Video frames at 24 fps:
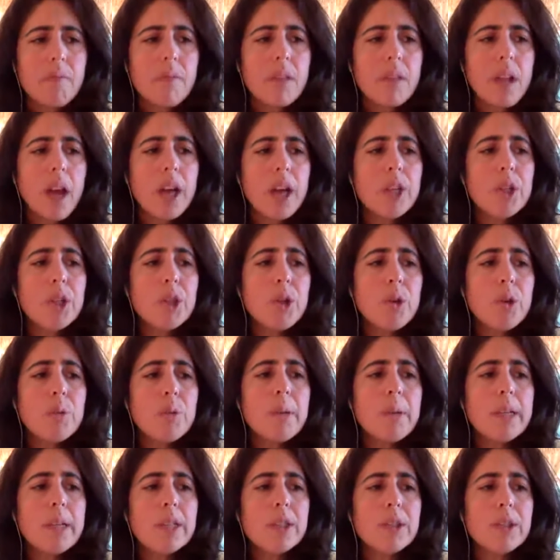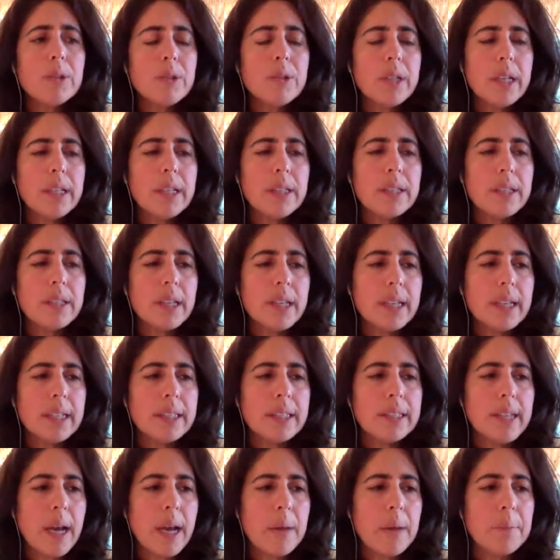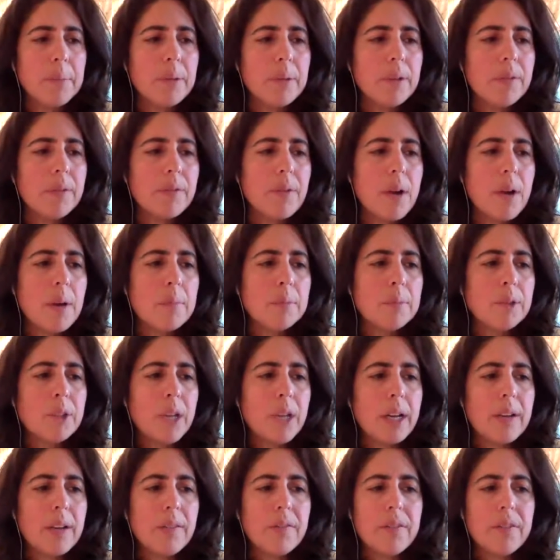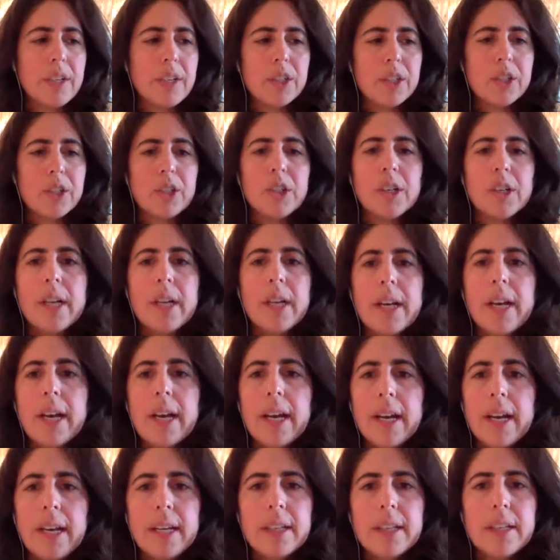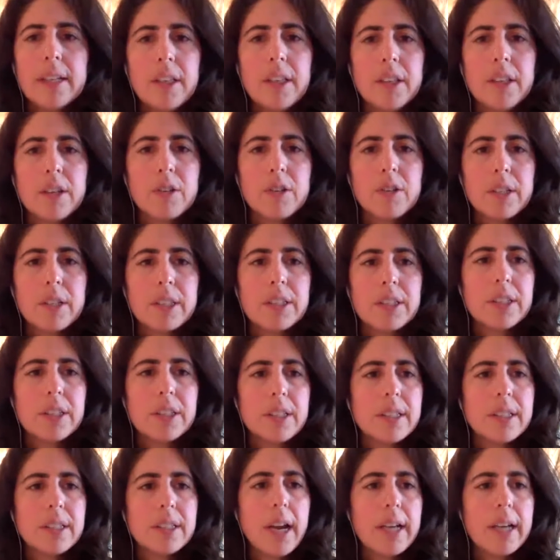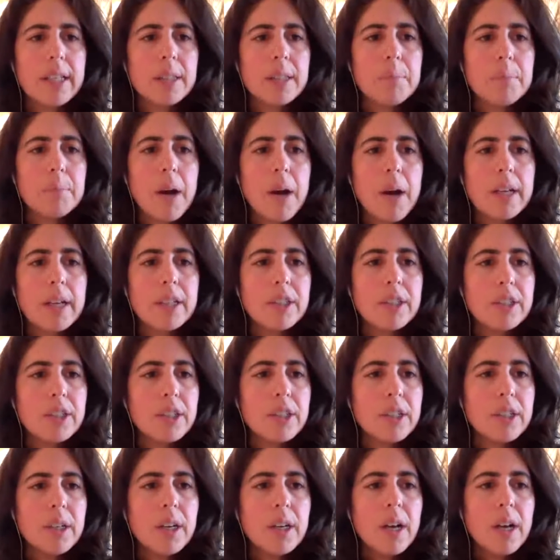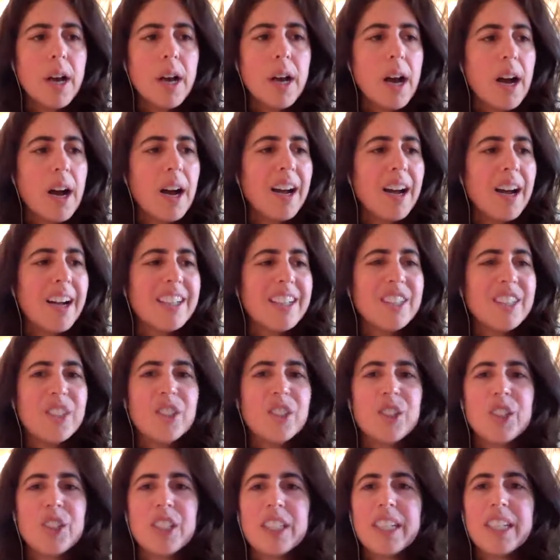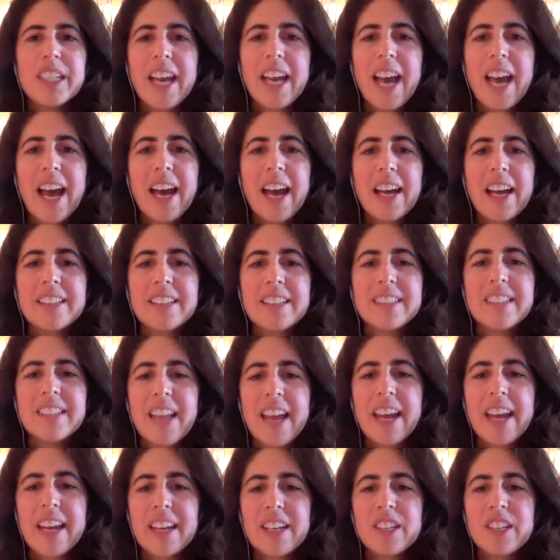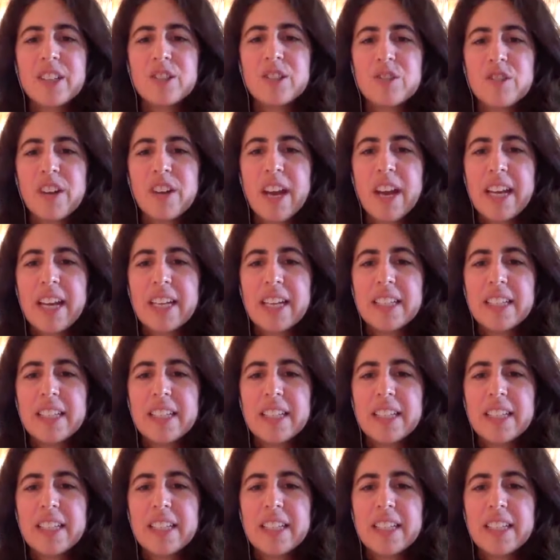showed my students an example from Jenna Fisher in the Christian Science Monitor. She has a great